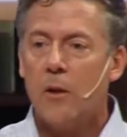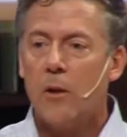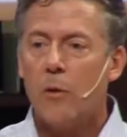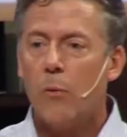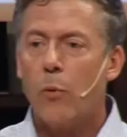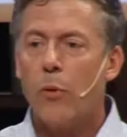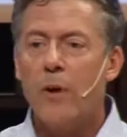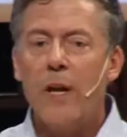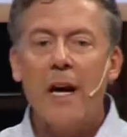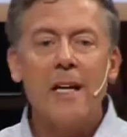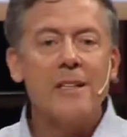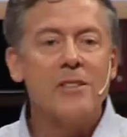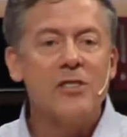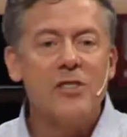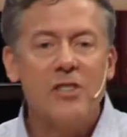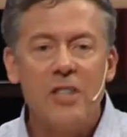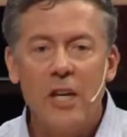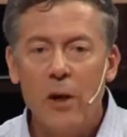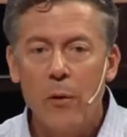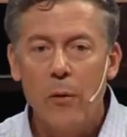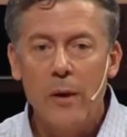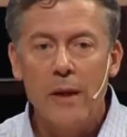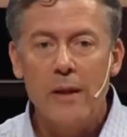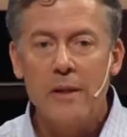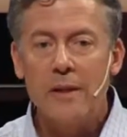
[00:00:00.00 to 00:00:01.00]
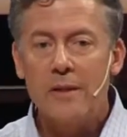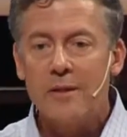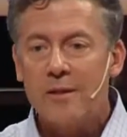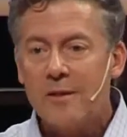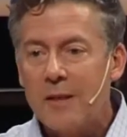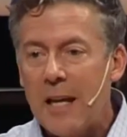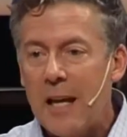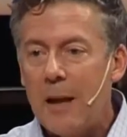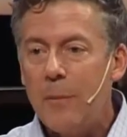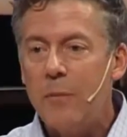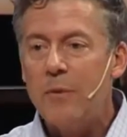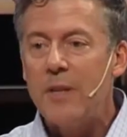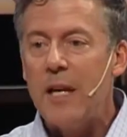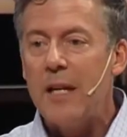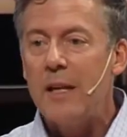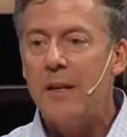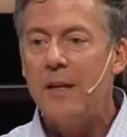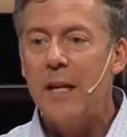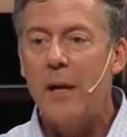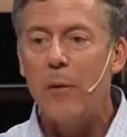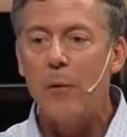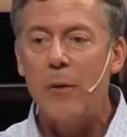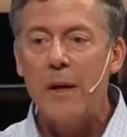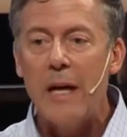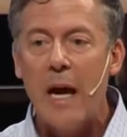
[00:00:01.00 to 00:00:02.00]
We're not sharing the same
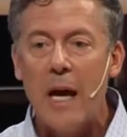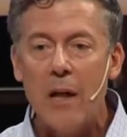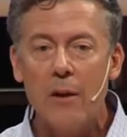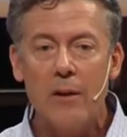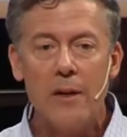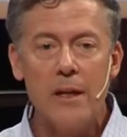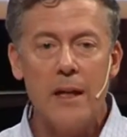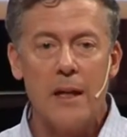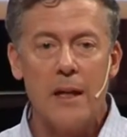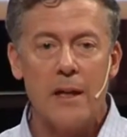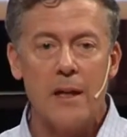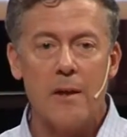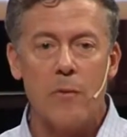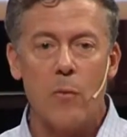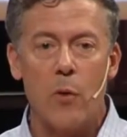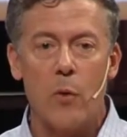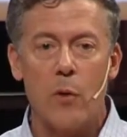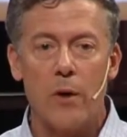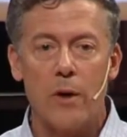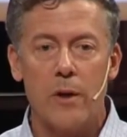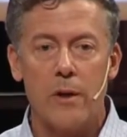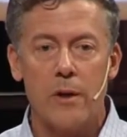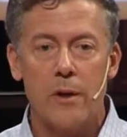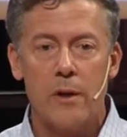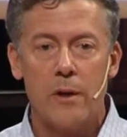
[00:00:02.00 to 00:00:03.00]
day-to-day reality anymore.